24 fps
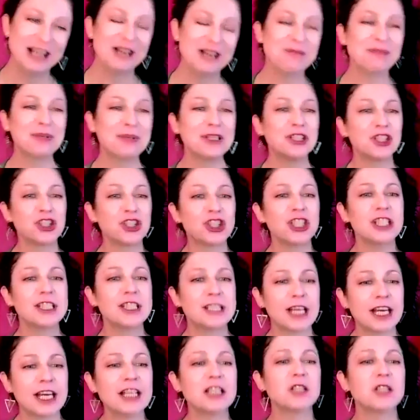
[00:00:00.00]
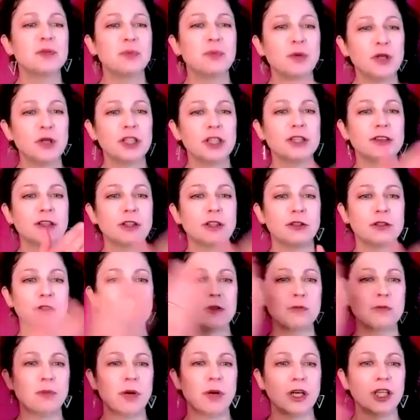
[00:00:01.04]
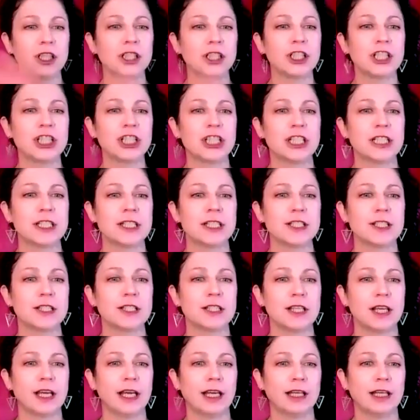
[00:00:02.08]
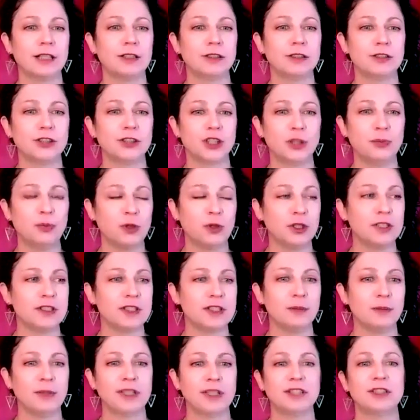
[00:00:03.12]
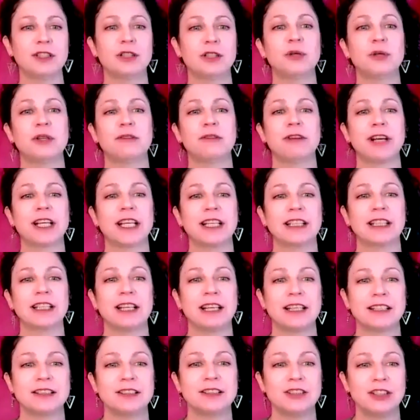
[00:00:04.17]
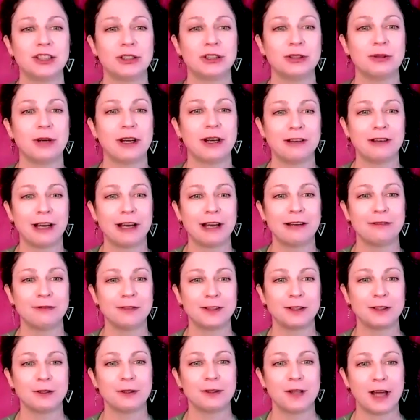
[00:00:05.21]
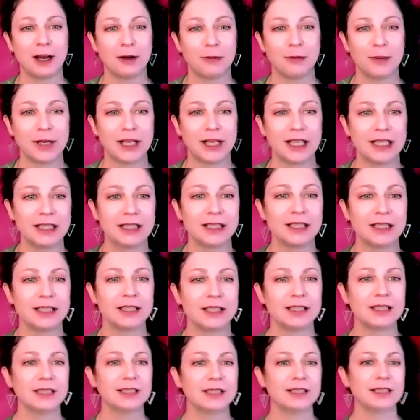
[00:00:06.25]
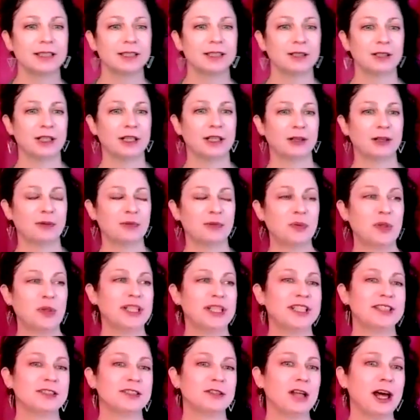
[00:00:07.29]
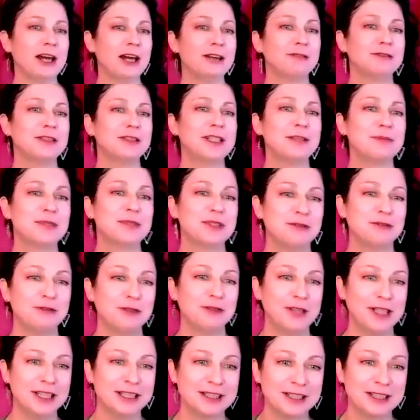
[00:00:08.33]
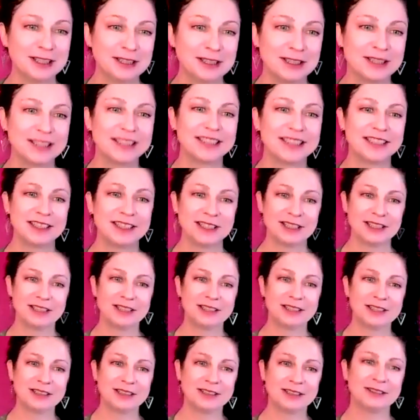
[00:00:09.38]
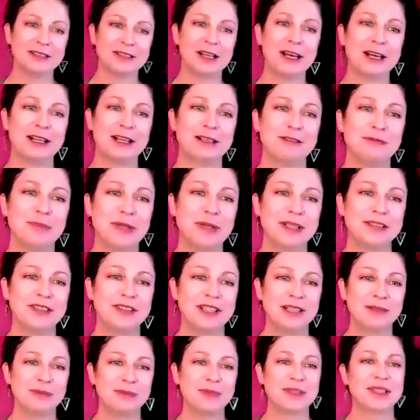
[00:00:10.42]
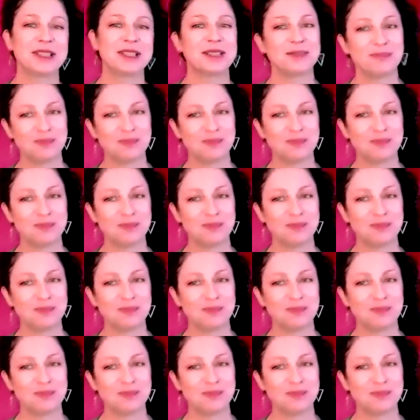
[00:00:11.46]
But she does put those markers, and she puts them until we recognize too. I feel that way. But it's a lot of leaps of faith. A lot of big leaps.